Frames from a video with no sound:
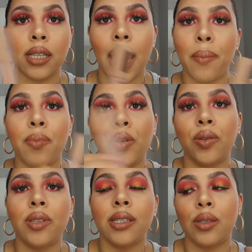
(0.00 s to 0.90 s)
I've
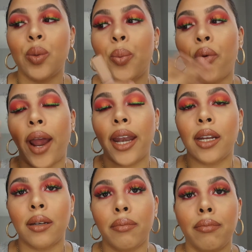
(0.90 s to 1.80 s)
used this to
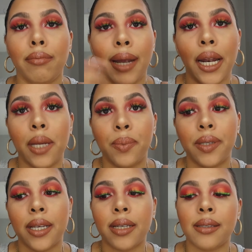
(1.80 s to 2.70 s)
brighten my
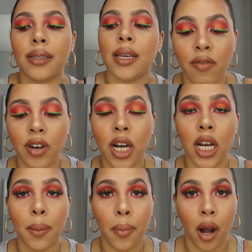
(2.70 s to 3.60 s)
lipsticks. My favorite
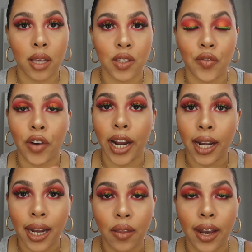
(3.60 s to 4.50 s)
lip gloss right
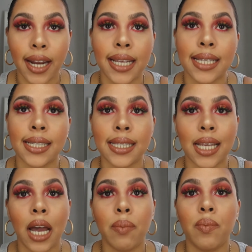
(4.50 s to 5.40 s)
now that I can't
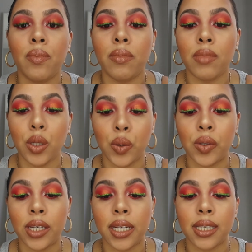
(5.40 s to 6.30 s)
stop
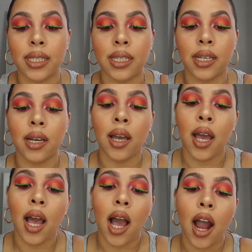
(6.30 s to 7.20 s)
using is the
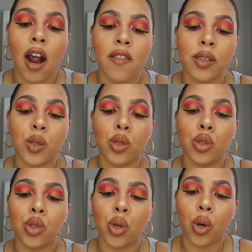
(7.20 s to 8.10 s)
Iris
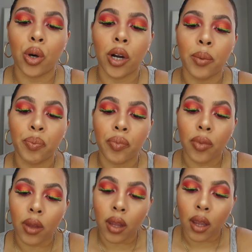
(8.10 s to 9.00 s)
Couture
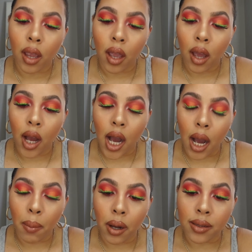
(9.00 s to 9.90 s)

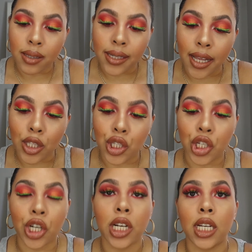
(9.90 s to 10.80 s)

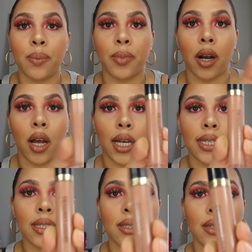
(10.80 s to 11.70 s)
Uncensored Lip
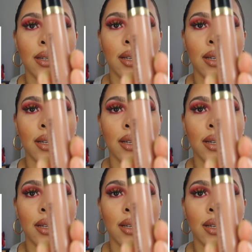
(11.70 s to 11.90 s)
Gloss.